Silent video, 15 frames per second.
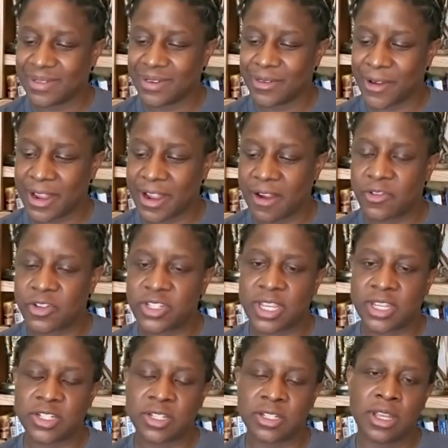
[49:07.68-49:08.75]
great
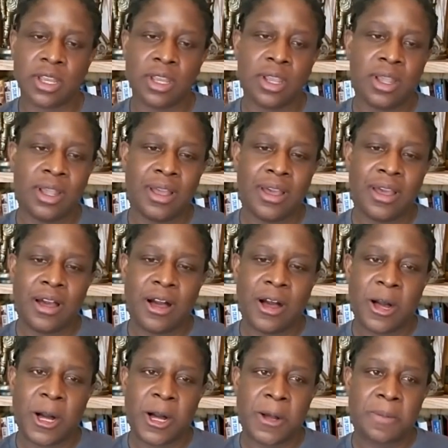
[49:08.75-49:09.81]
conversation.
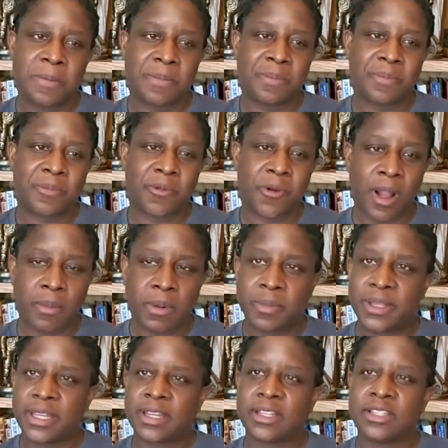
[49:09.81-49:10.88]
Um,
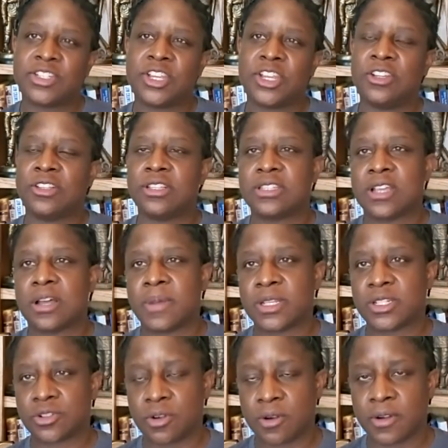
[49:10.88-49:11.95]
probably continue to tell my
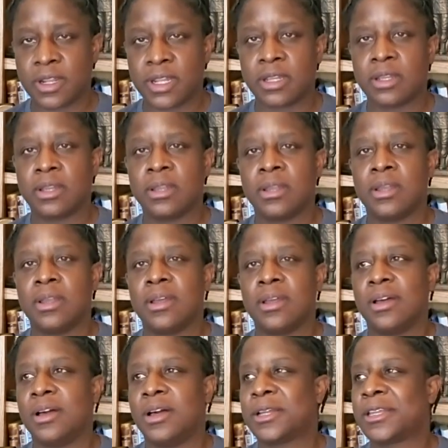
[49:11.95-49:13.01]
story.
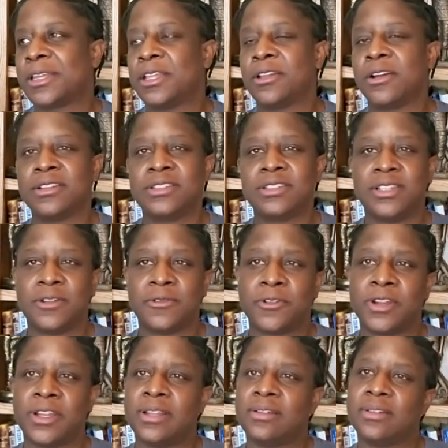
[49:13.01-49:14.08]
Uh, get on
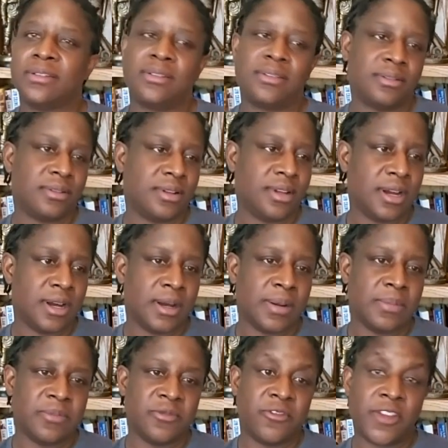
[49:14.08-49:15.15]
different
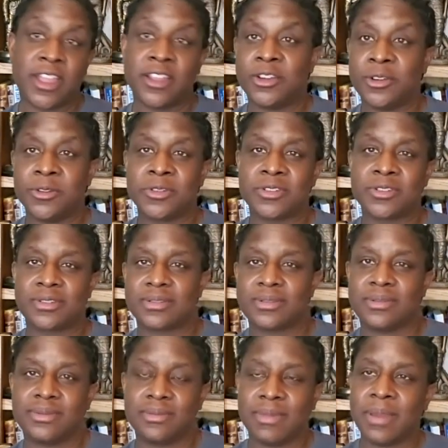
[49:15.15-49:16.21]
um, venues,
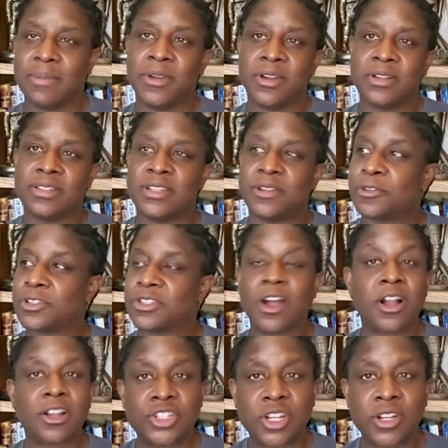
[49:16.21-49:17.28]
maybe on different
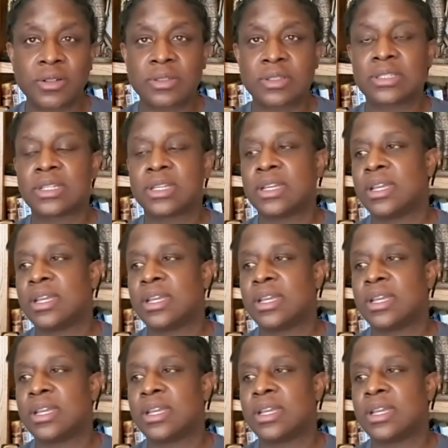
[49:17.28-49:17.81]
talk shows,